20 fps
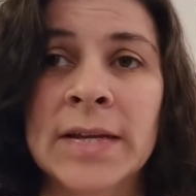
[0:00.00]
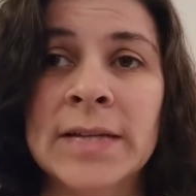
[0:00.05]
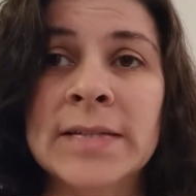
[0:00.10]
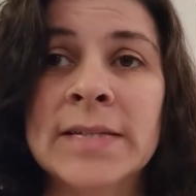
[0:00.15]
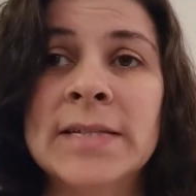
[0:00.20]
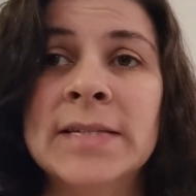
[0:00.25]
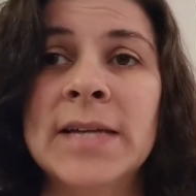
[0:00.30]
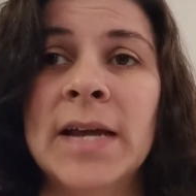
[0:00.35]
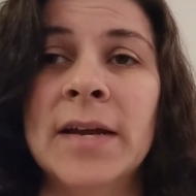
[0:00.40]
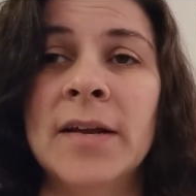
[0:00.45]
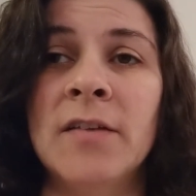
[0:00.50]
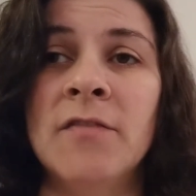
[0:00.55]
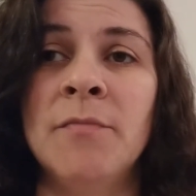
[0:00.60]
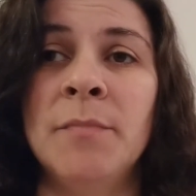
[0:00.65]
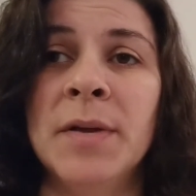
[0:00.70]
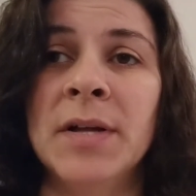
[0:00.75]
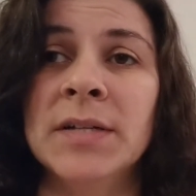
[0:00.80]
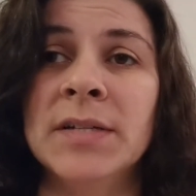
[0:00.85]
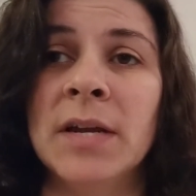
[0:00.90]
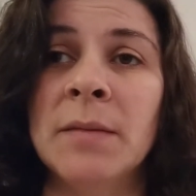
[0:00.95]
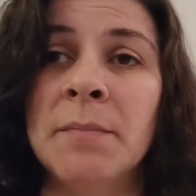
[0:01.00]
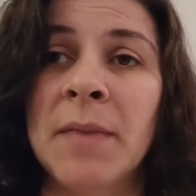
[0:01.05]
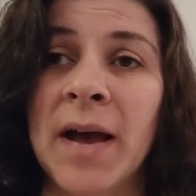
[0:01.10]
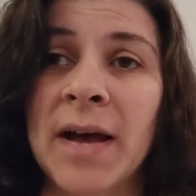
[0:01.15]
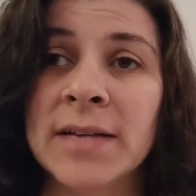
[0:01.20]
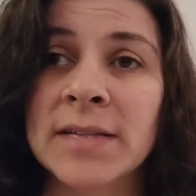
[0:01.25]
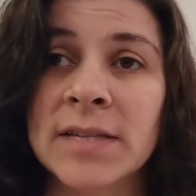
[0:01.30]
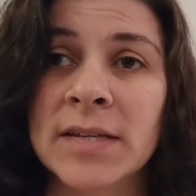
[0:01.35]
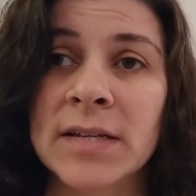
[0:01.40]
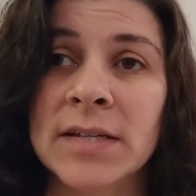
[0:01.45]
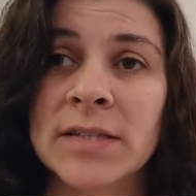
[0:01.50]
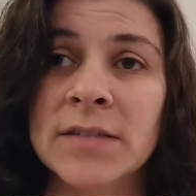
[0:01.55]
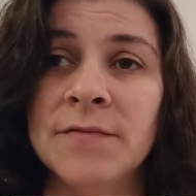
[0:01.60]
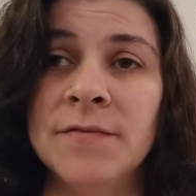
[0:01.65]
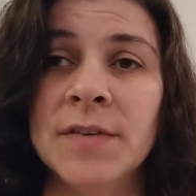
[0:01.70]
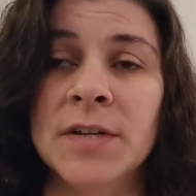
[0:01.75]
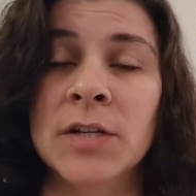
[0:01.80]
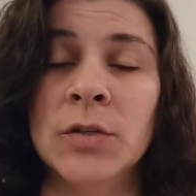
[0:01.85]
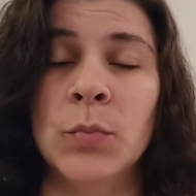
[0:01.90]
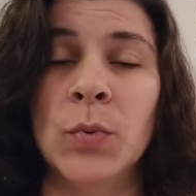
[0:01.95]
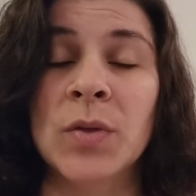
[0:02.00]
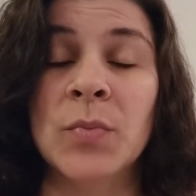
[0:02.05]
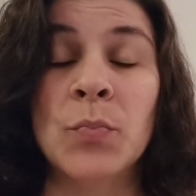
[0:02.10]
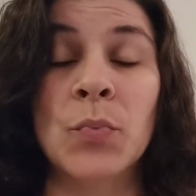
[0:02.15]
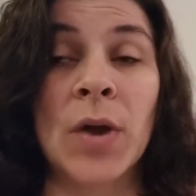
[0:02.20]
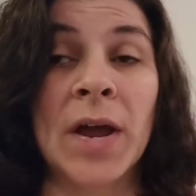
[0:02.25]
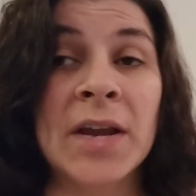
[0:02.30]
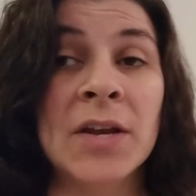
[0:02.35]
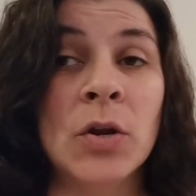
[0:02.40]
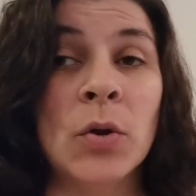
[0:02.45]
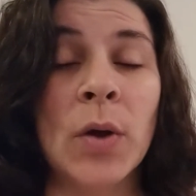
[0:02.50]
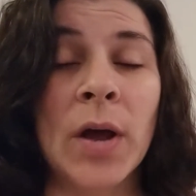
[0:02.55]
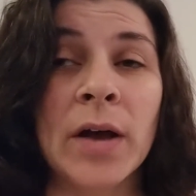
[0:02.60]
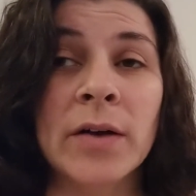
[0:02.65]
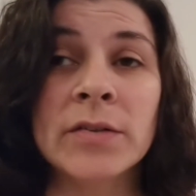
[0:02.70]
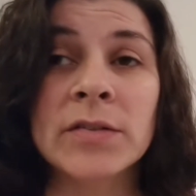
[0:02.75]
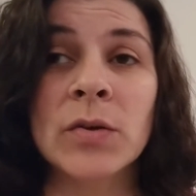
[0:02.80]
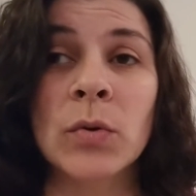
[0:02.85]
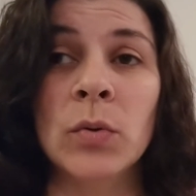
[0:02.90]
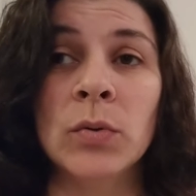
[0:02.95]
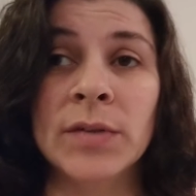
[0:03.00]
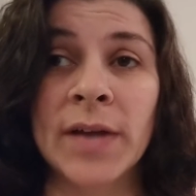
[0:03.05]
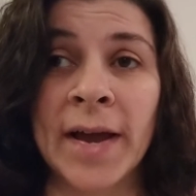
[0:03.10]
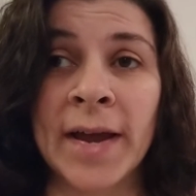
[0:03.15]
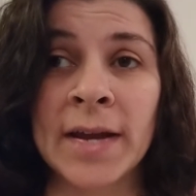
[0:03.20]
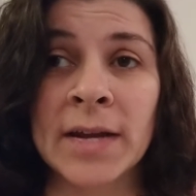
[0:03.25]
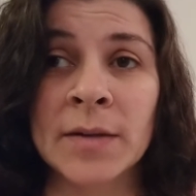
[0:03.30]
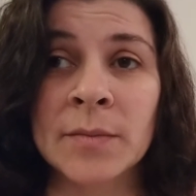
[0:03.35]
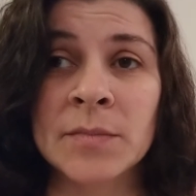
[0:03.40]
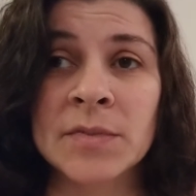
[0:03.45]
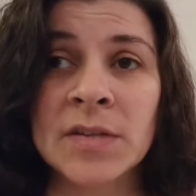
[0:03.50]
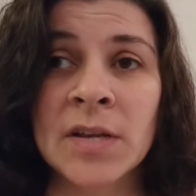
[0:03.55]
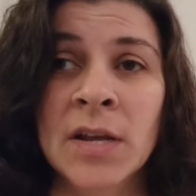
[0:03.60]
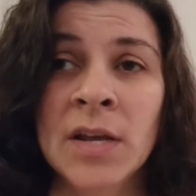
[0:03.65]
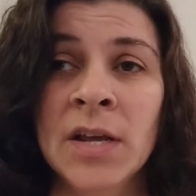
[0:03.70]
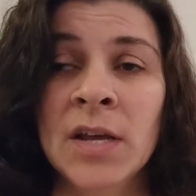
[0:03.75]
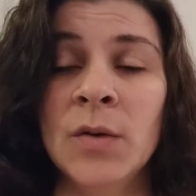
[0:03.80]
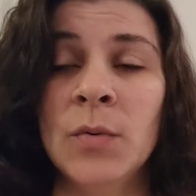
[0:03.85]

Instead of building baskets filled with brand new household items,